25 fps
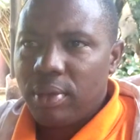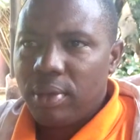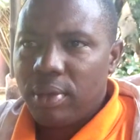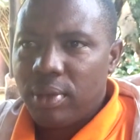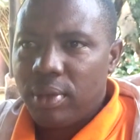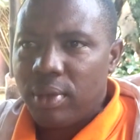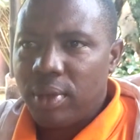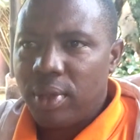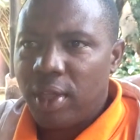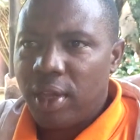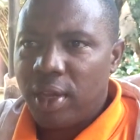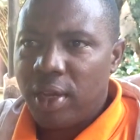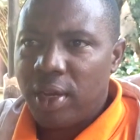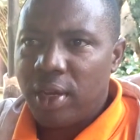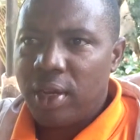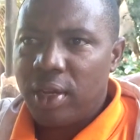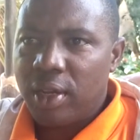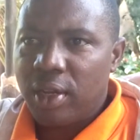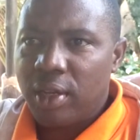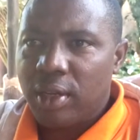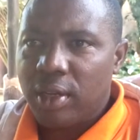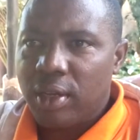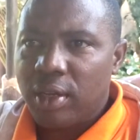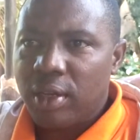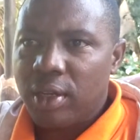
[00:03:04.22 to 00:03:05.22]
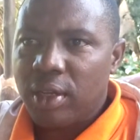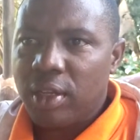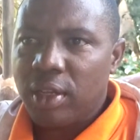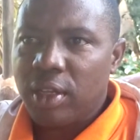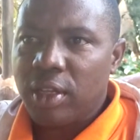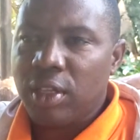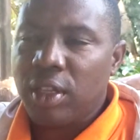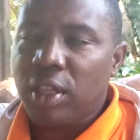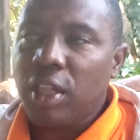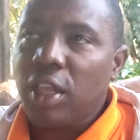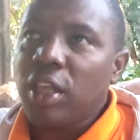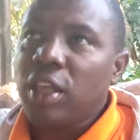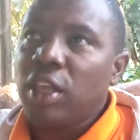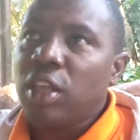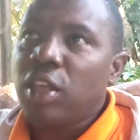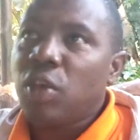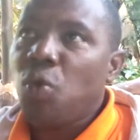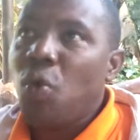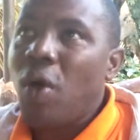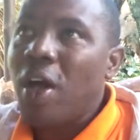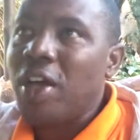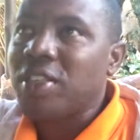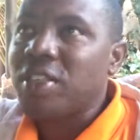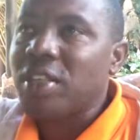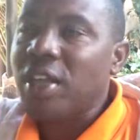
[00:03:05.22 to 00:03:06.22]
Then he
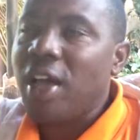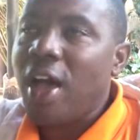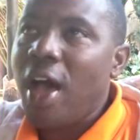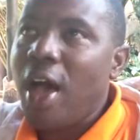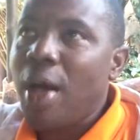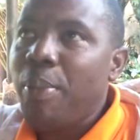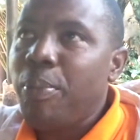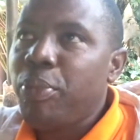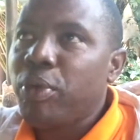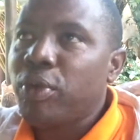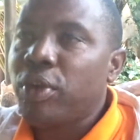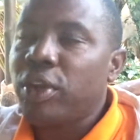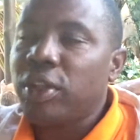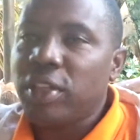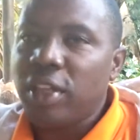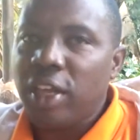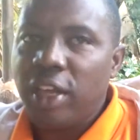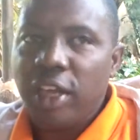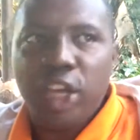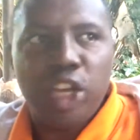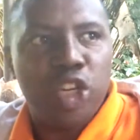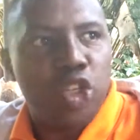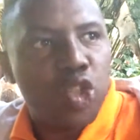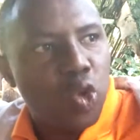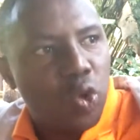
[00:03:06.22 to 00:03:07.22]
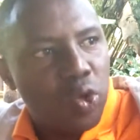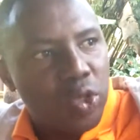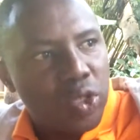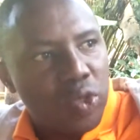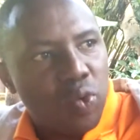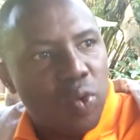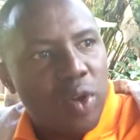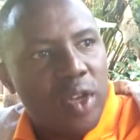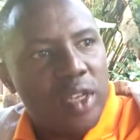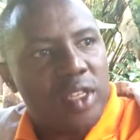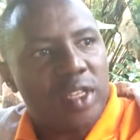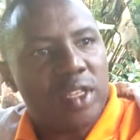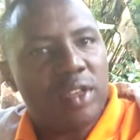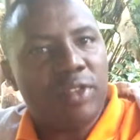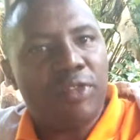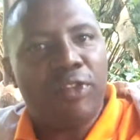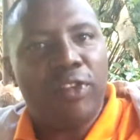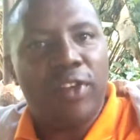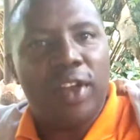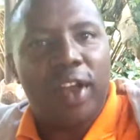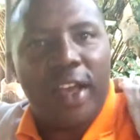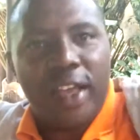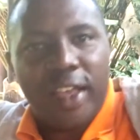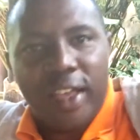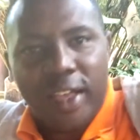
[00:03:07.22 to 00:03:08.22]
was up, the angels was
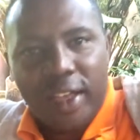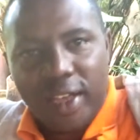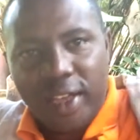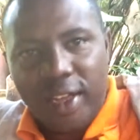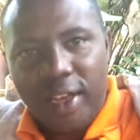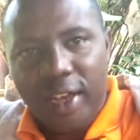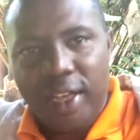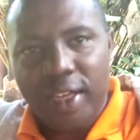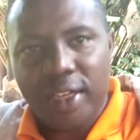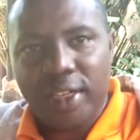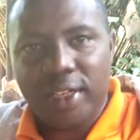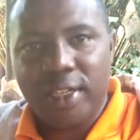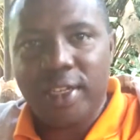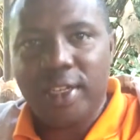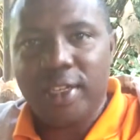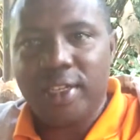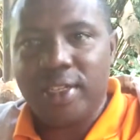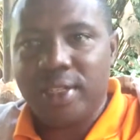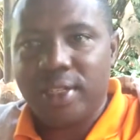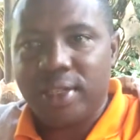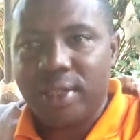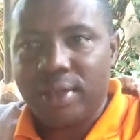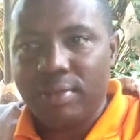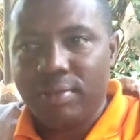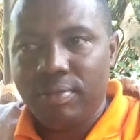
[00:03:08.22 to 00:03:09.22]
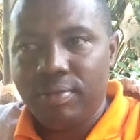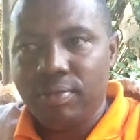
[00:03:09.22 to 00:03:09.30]
flying like this.